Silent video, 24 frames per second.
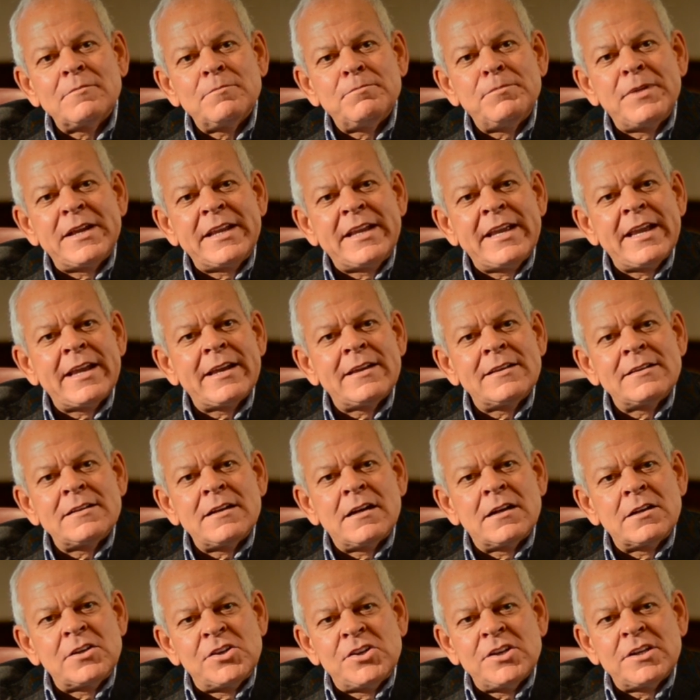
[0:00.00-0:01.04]
begin
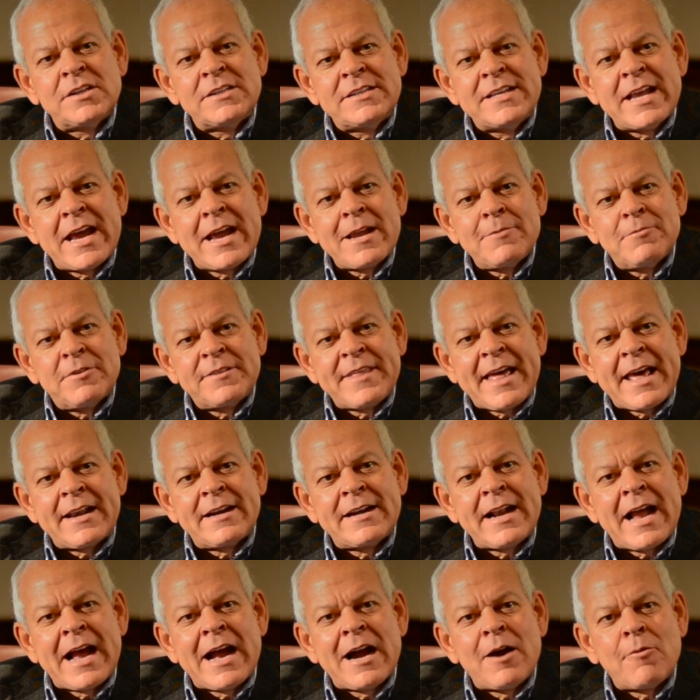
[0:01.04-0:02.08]
a good day without an
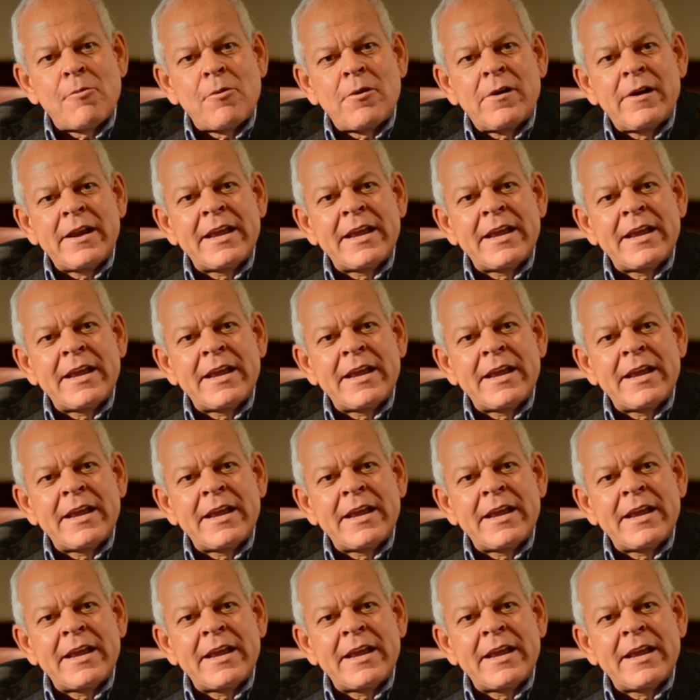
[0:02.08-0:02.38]
hour,